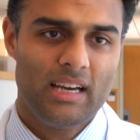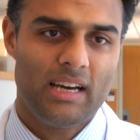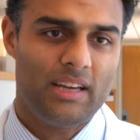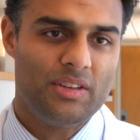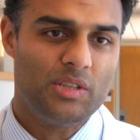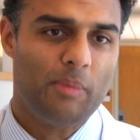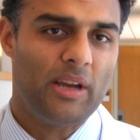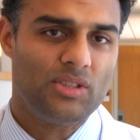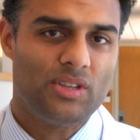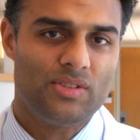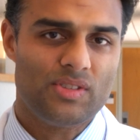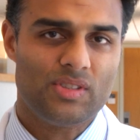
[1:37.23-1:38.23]
Uh, these
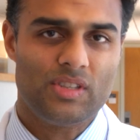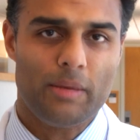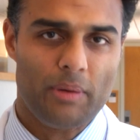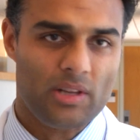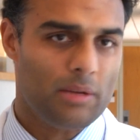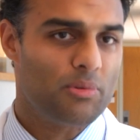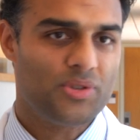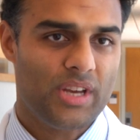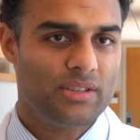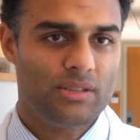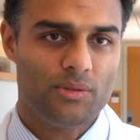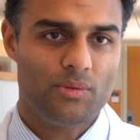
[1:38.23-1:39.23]
patients typically
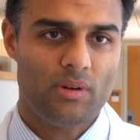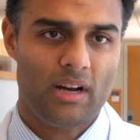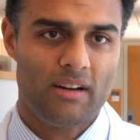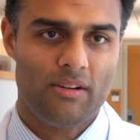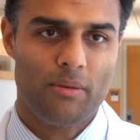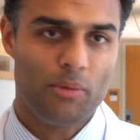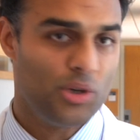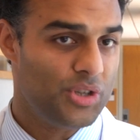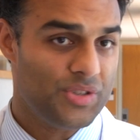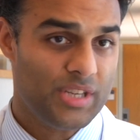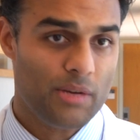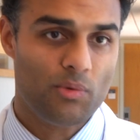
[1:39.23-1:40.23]
present to uh,
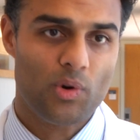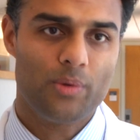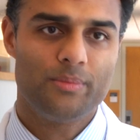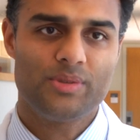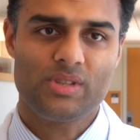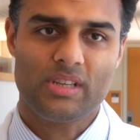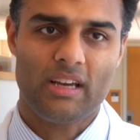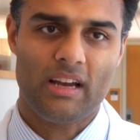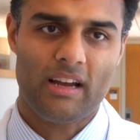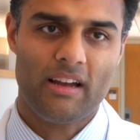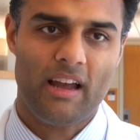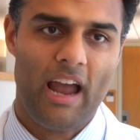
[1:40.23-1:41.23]
emergency rooms
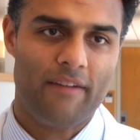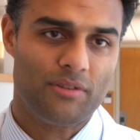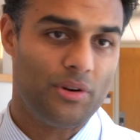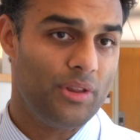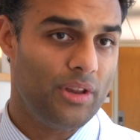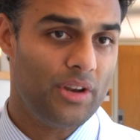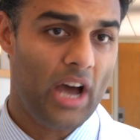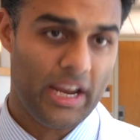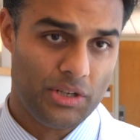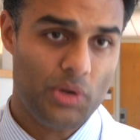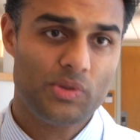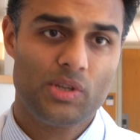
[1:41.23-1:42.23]
uh, after the
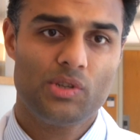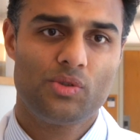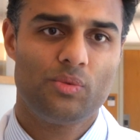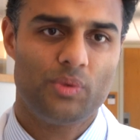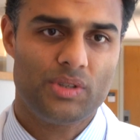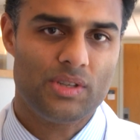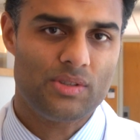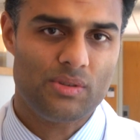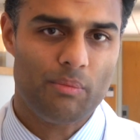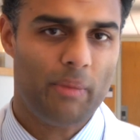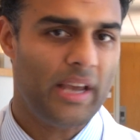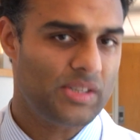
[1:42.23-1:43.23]
diagnosis, which
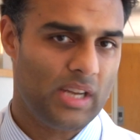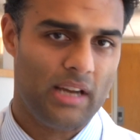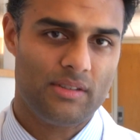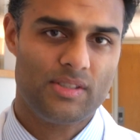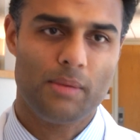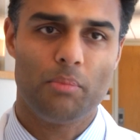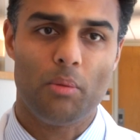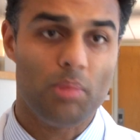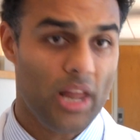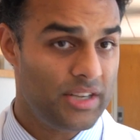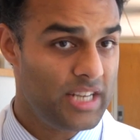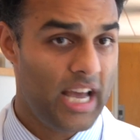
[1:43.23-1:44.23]
is based on simple
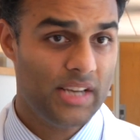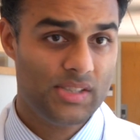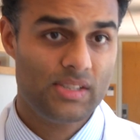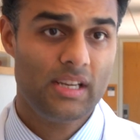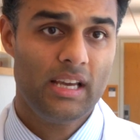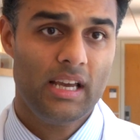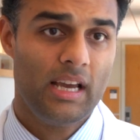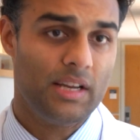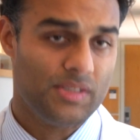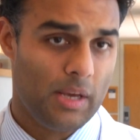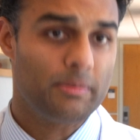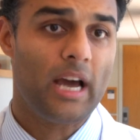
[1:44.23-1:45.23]
blood tests
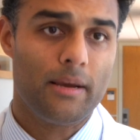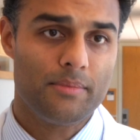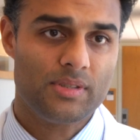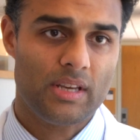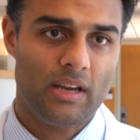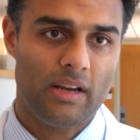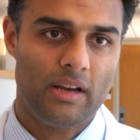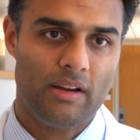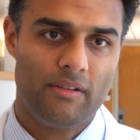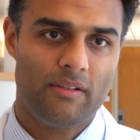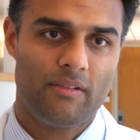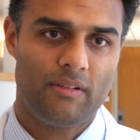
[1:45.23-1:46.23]
and sometimes
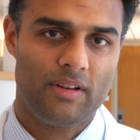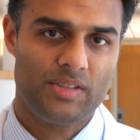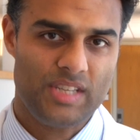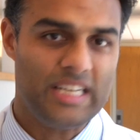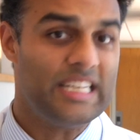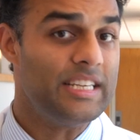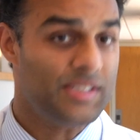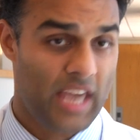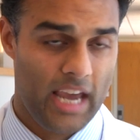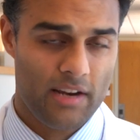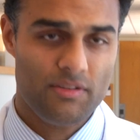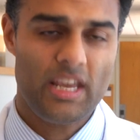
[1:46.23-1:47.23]
a, CT
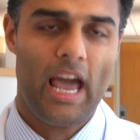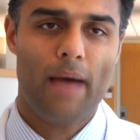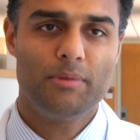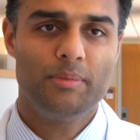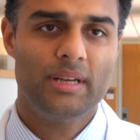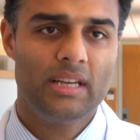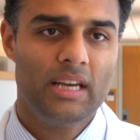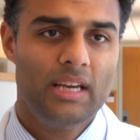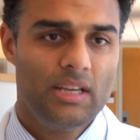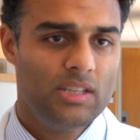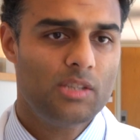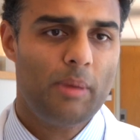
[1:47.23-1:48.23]
scan of the abdomen.
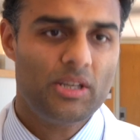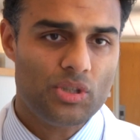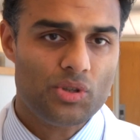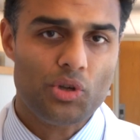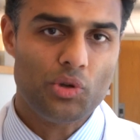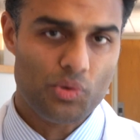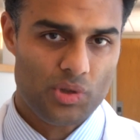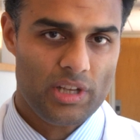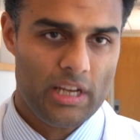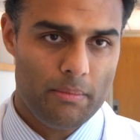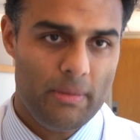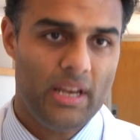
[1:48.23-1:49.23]
These patients are
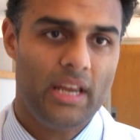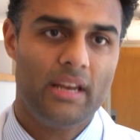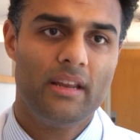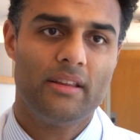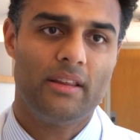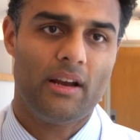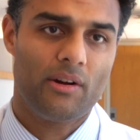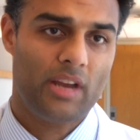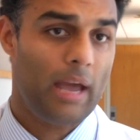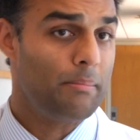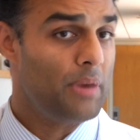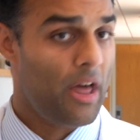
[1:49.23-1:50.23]
usually admitted, they're
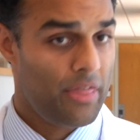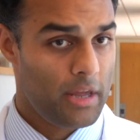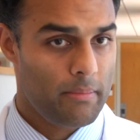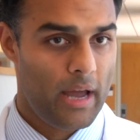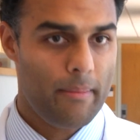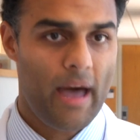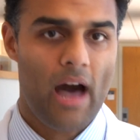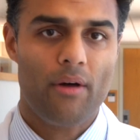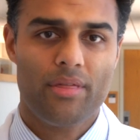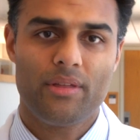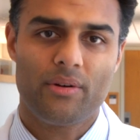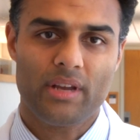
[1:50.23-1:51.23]
kept nothing by
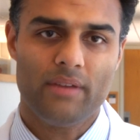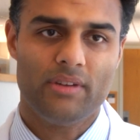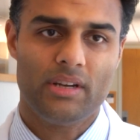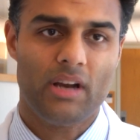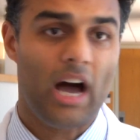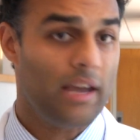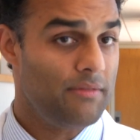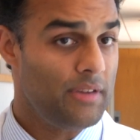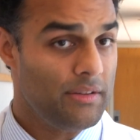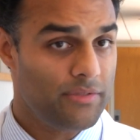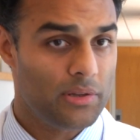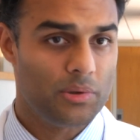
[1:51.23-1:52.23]
mouth, they're given
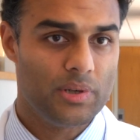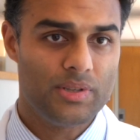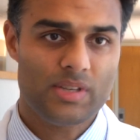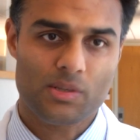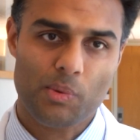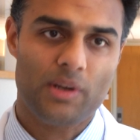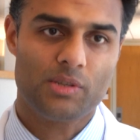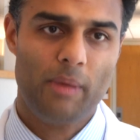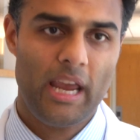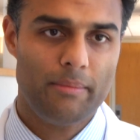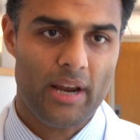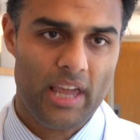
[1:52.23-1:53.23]
IV fluids as well as
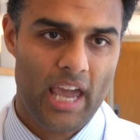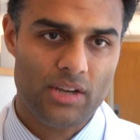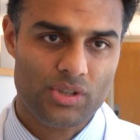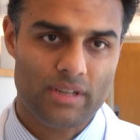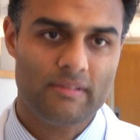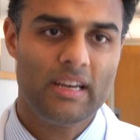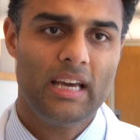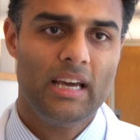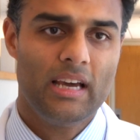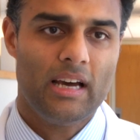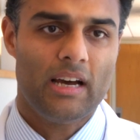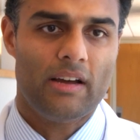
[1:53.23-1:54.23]
pain medication.
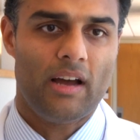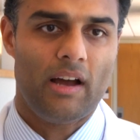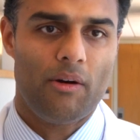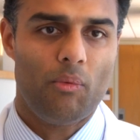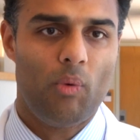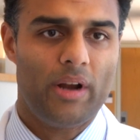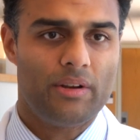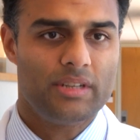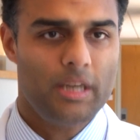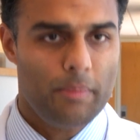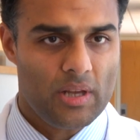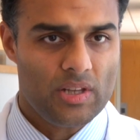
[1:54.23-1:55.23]
Uh, what
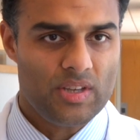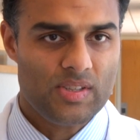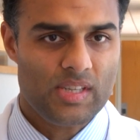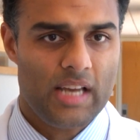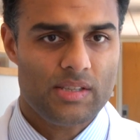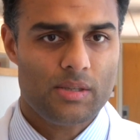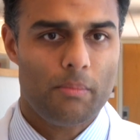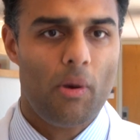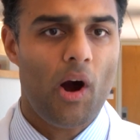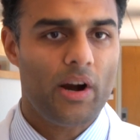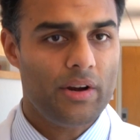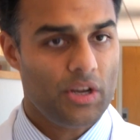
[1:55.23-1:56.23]
typically sets
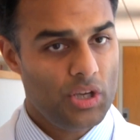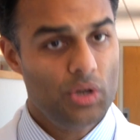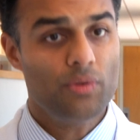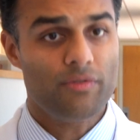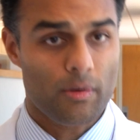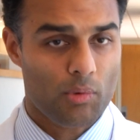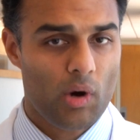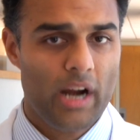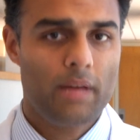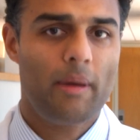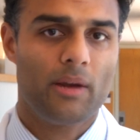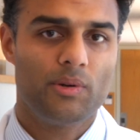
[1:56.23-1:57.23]
apart acute from
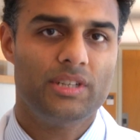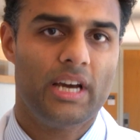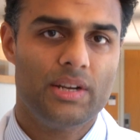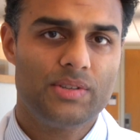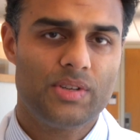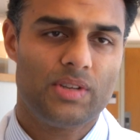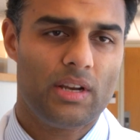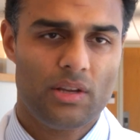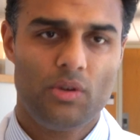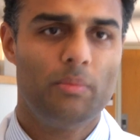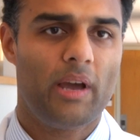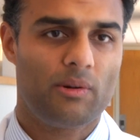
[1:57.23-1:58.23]
chronic pancreatitis is that
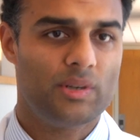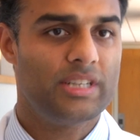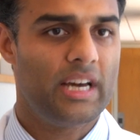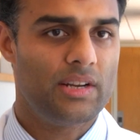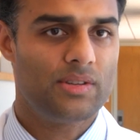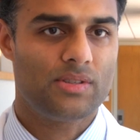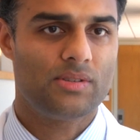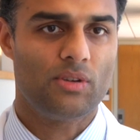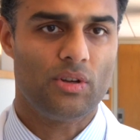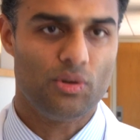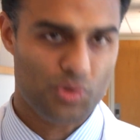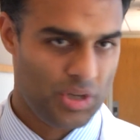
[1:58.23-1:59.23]
acute pancreatitis
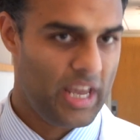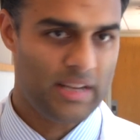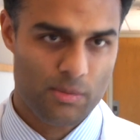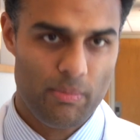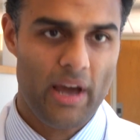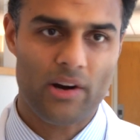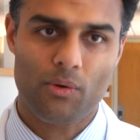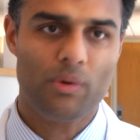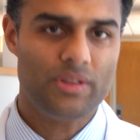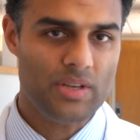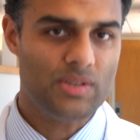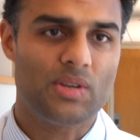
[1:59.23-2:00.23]
usually gets better
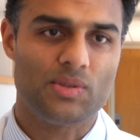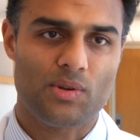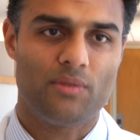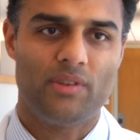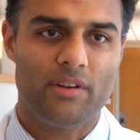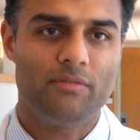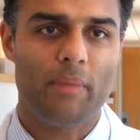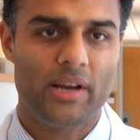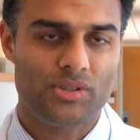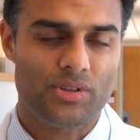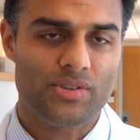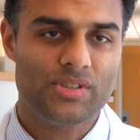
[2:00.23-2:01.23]
with conservative
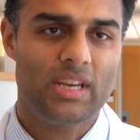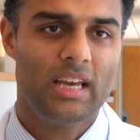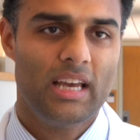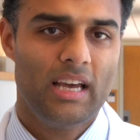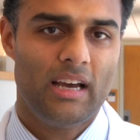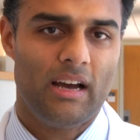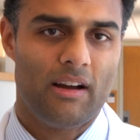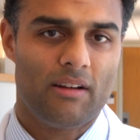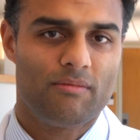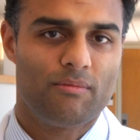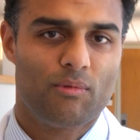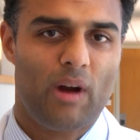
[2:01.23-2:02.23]
measures. Uh,
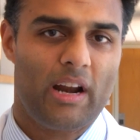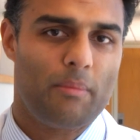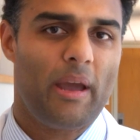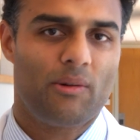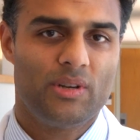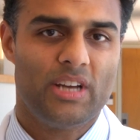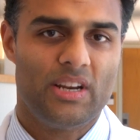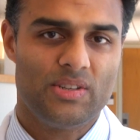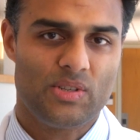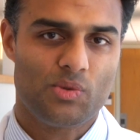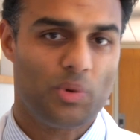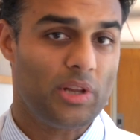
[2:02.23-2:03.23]
chronic
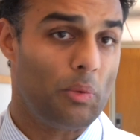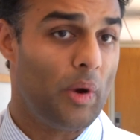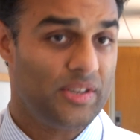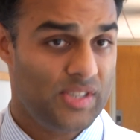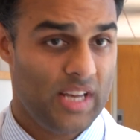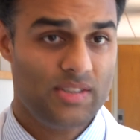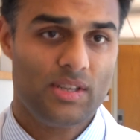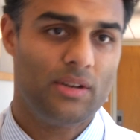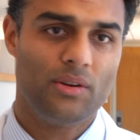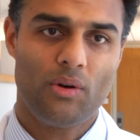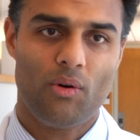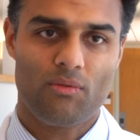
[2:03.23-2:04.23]
pancreatitis is really what sets
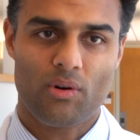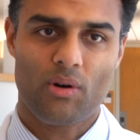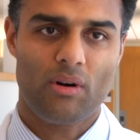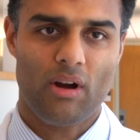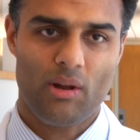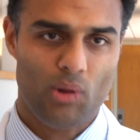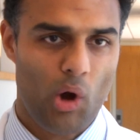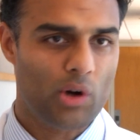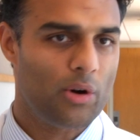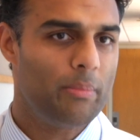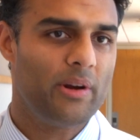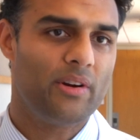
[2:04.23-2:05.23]
in over a
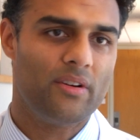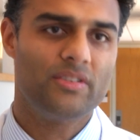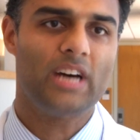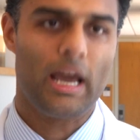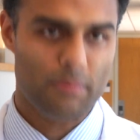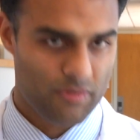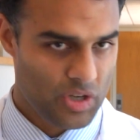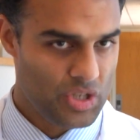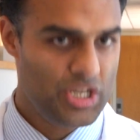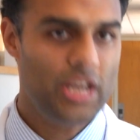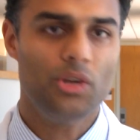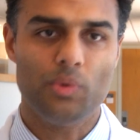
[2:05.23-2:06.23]
longer period of time of
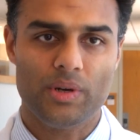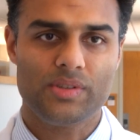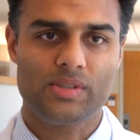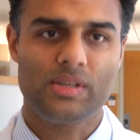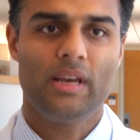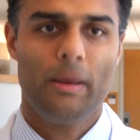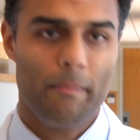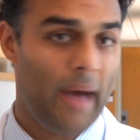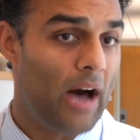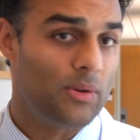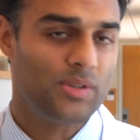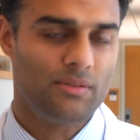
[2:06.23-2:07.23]
continuous
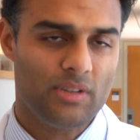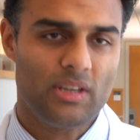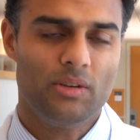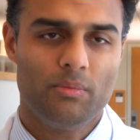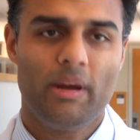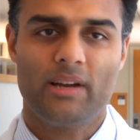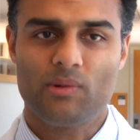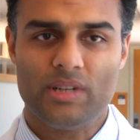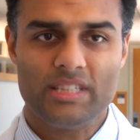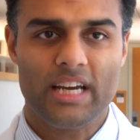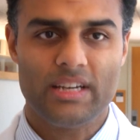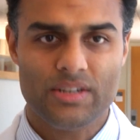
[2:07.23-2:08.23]
bouts of acute
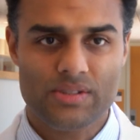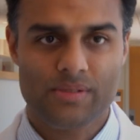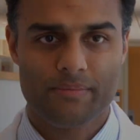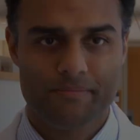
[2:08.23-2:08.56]
pancreatitis.